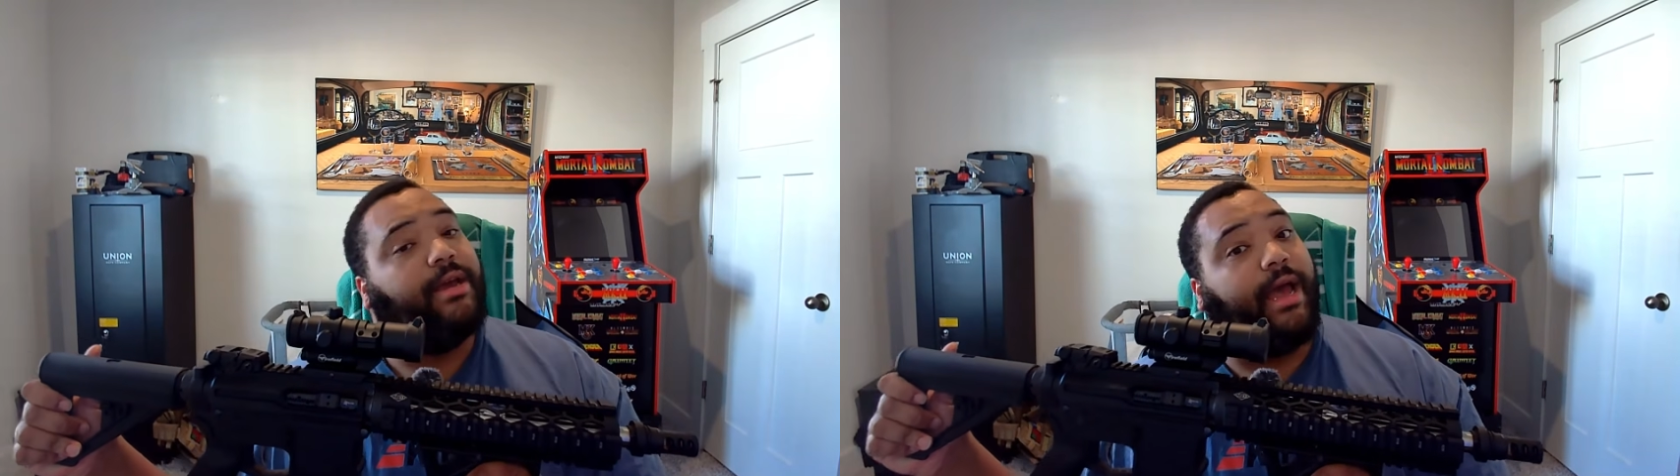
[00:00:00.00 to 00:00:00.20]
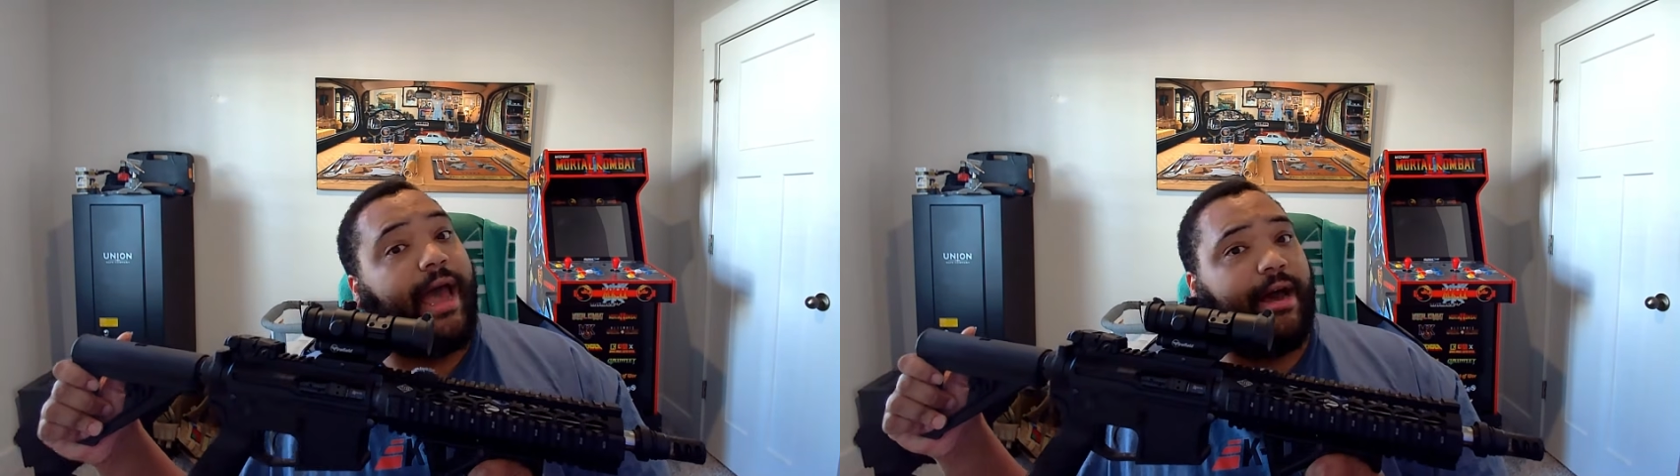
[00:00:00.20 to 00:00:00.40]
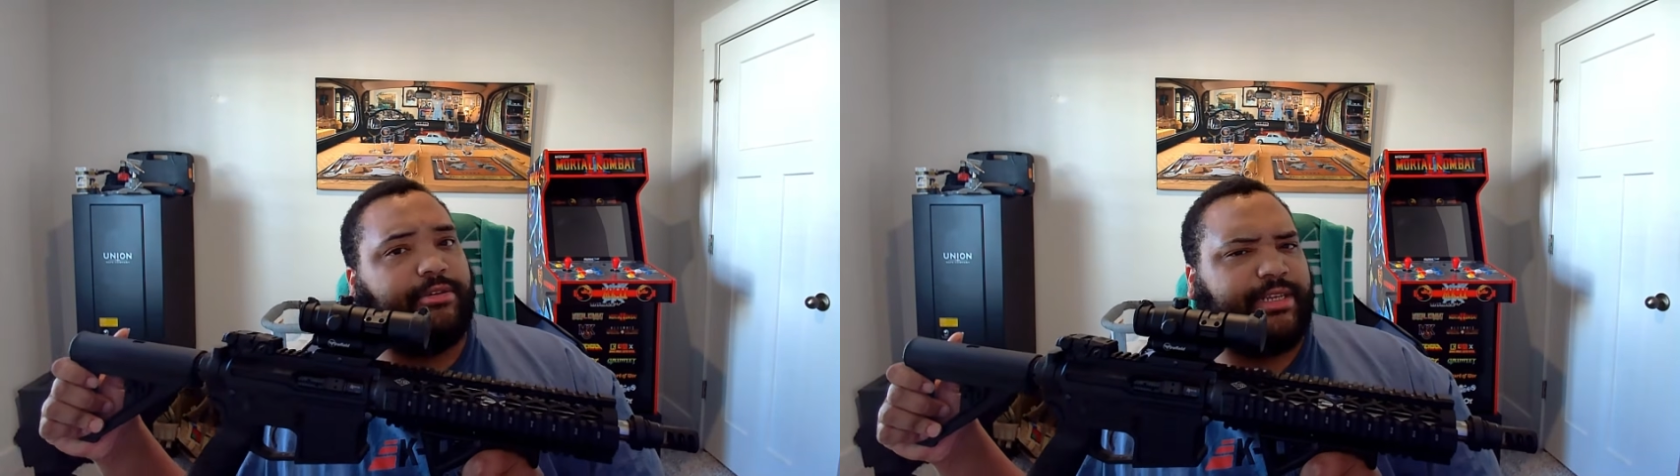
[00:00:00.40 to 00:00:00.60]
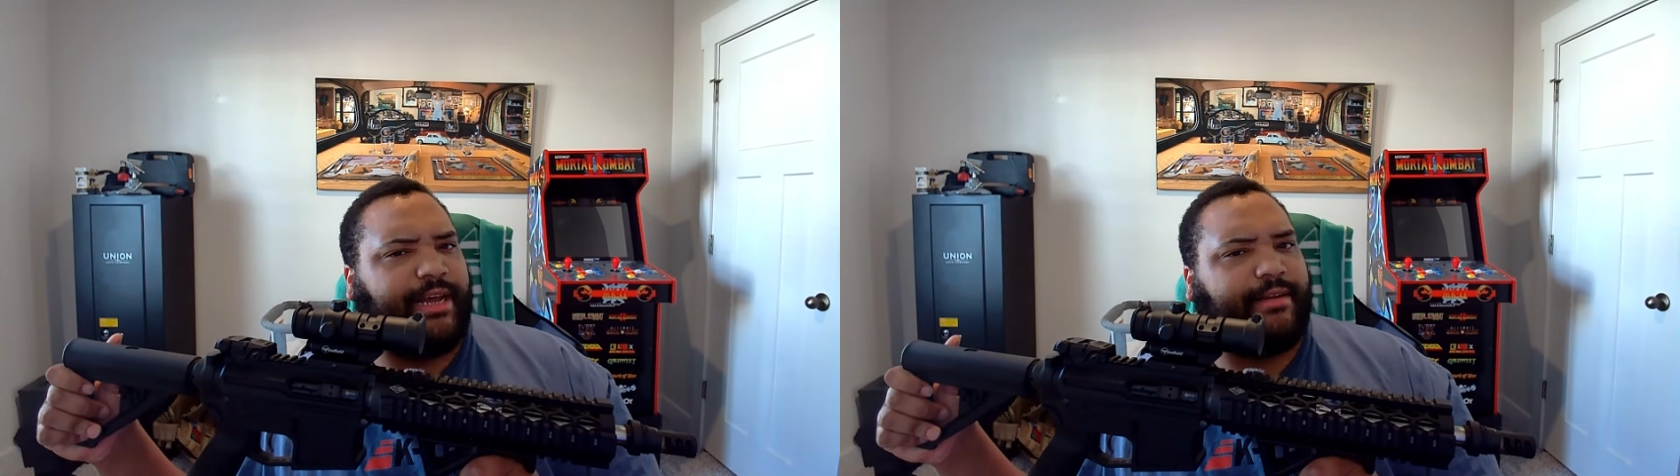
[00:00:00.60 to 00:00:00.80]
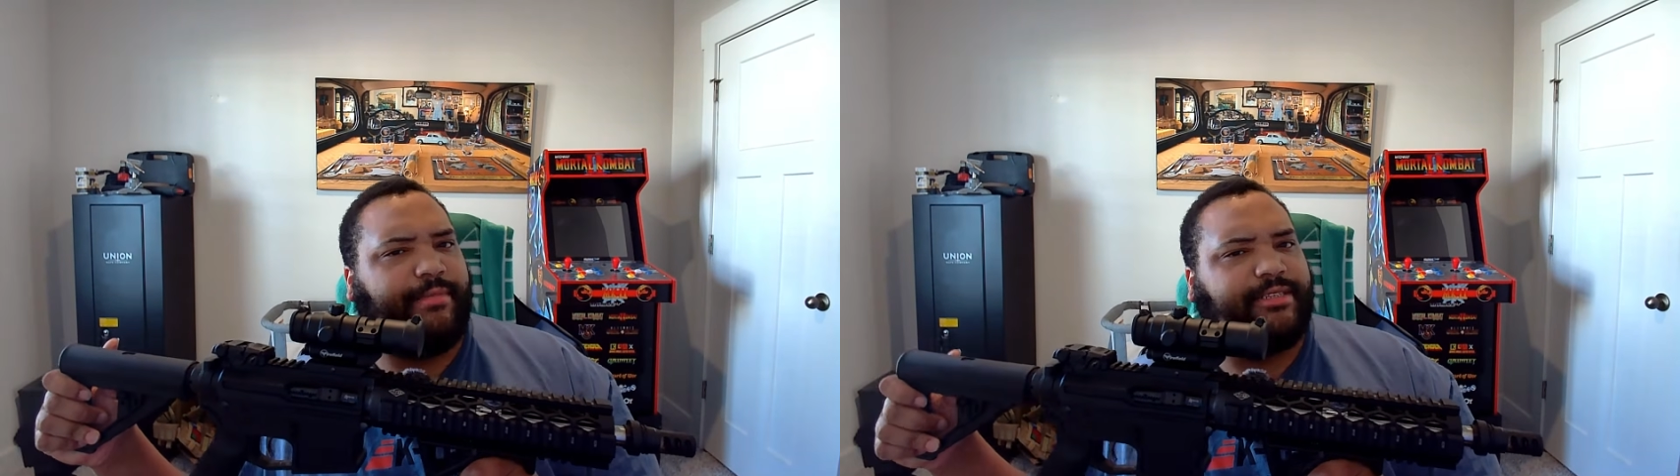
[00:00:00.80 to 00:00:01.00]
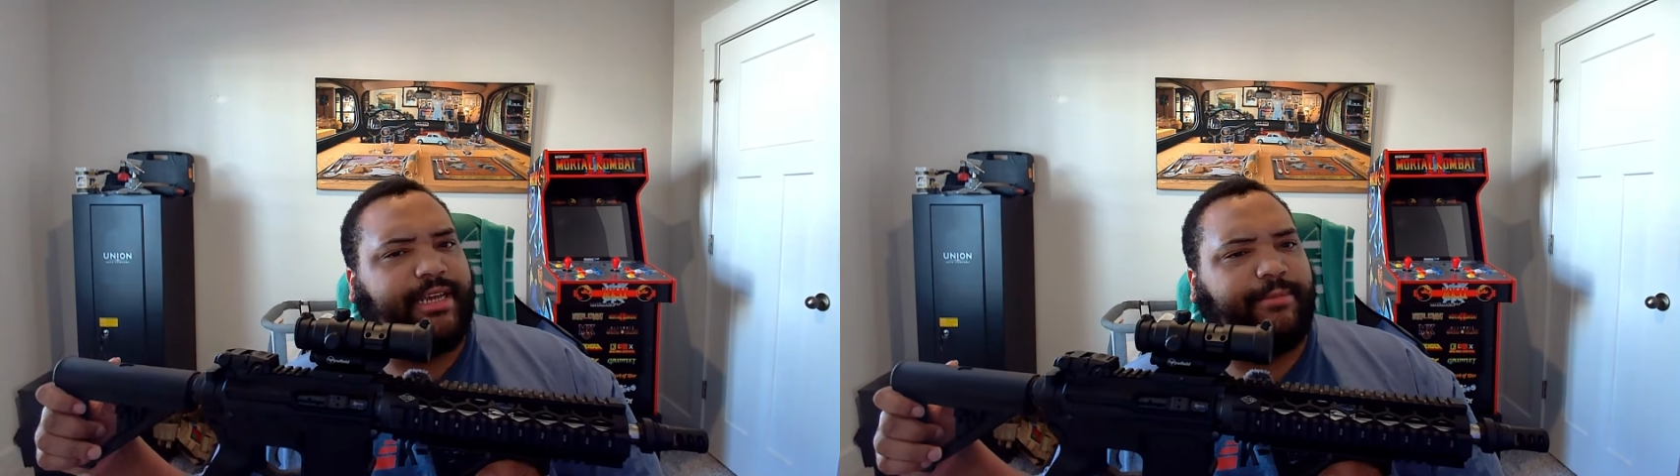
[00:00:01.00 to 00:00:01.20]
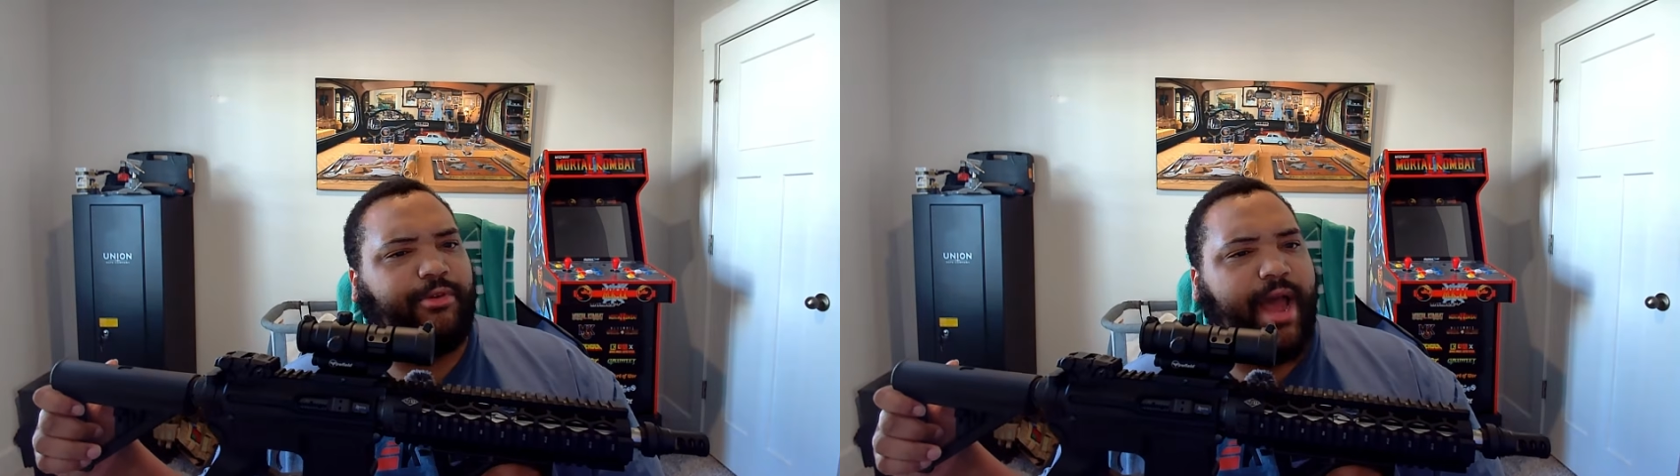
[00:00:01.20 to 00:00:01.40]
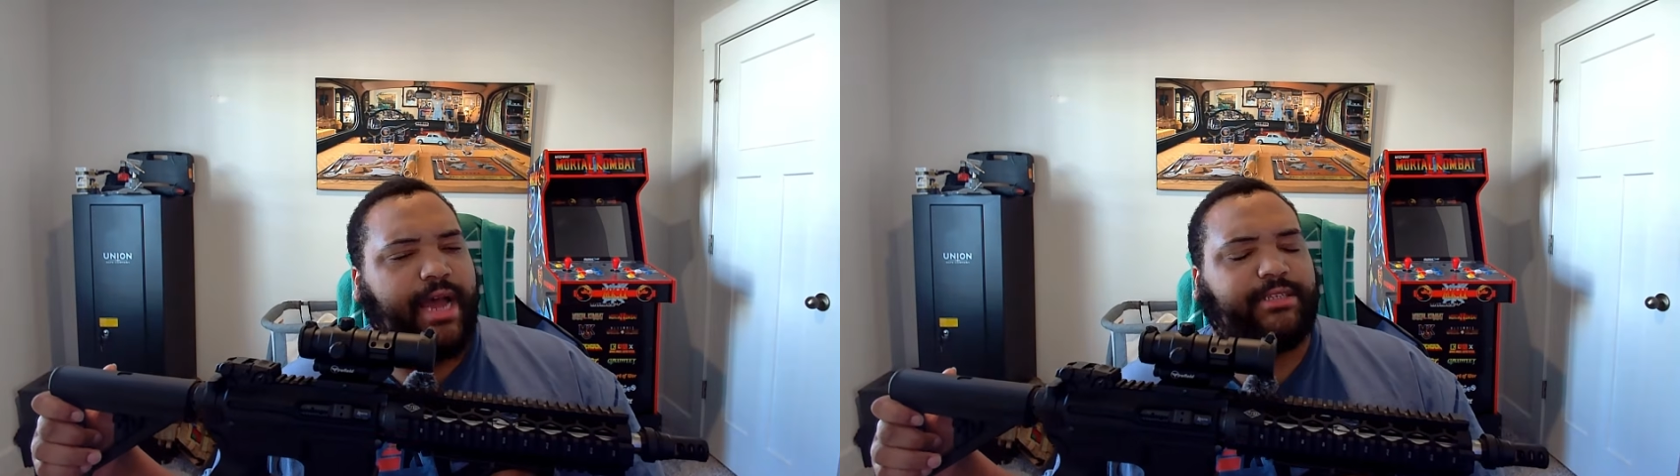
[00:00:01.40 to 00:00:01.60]
How is it like a mixtape,
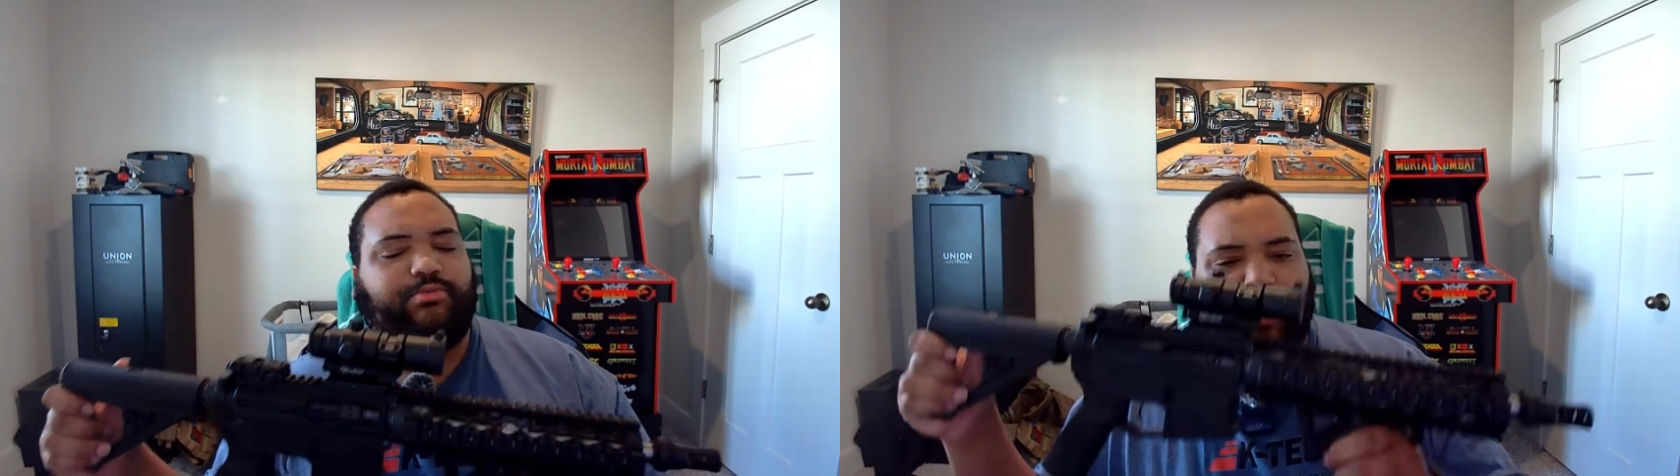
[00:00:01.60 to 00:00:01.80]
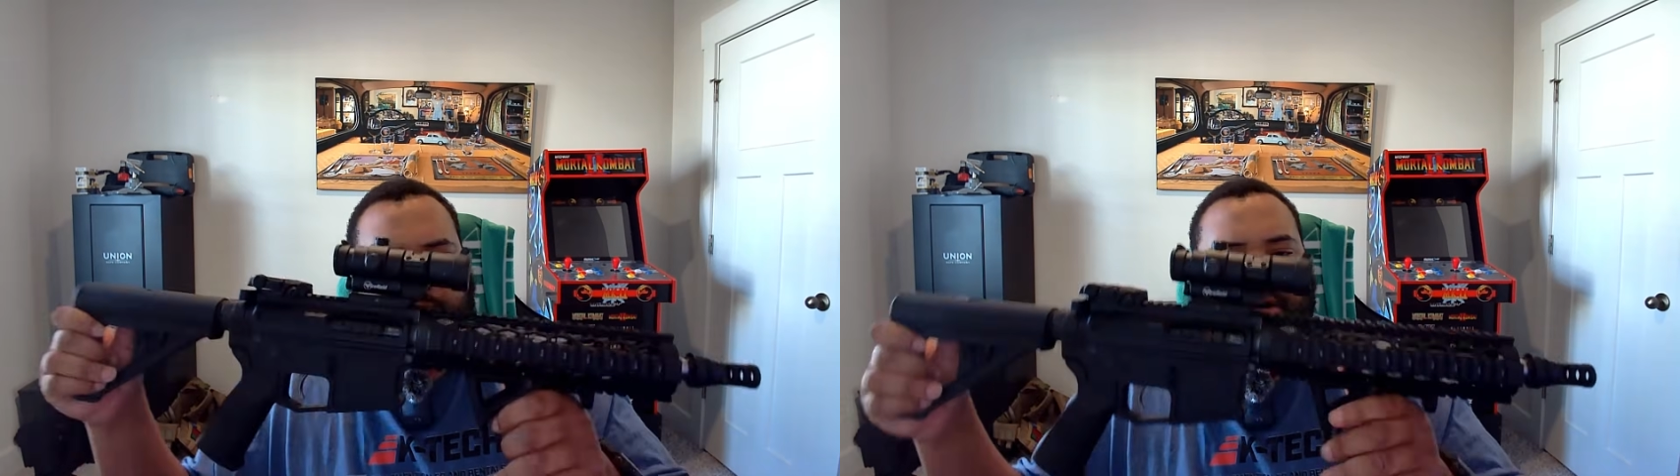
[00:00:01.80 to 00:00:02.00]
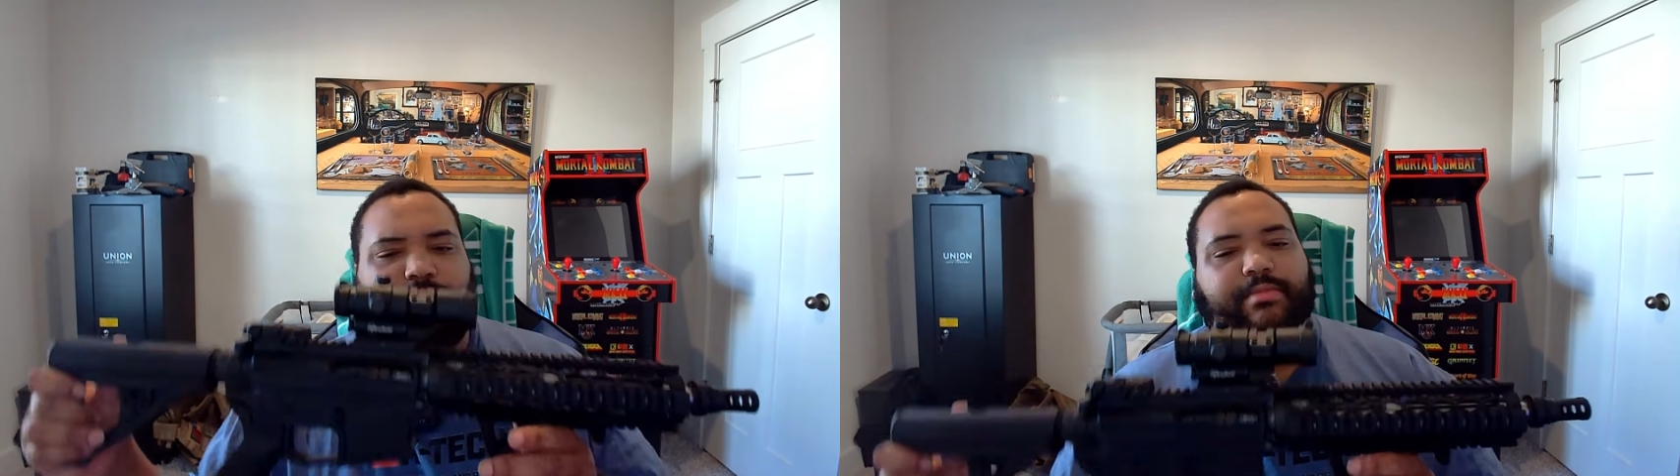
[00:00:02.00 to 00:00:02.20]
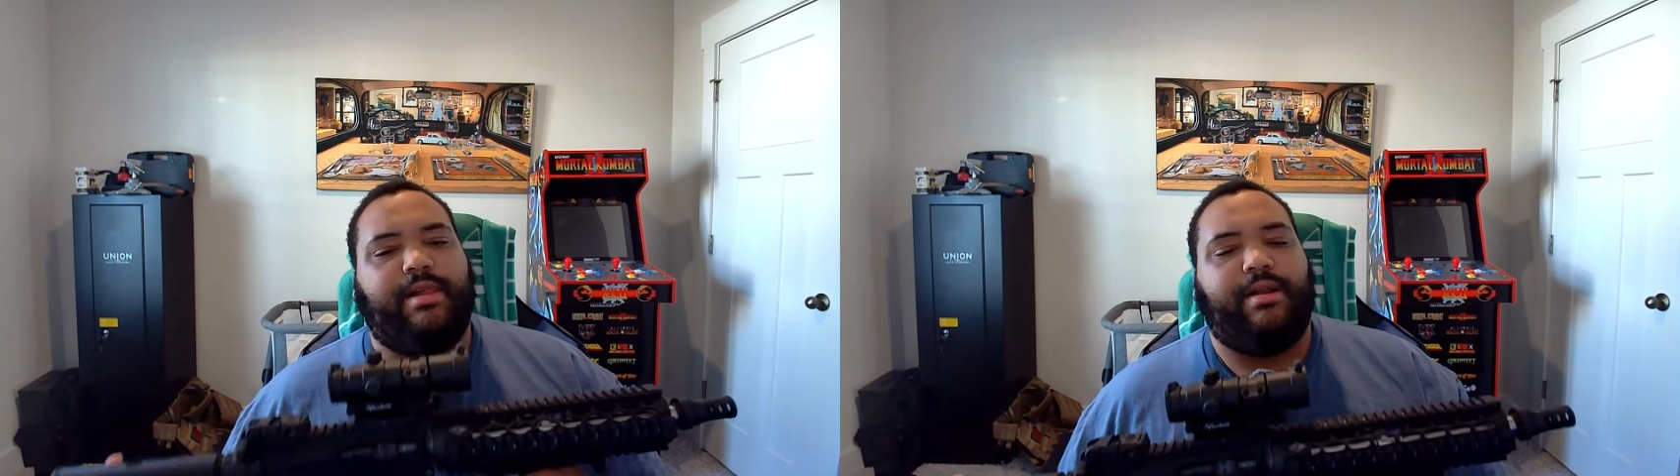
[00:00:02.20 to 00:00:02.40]
you ask? Well,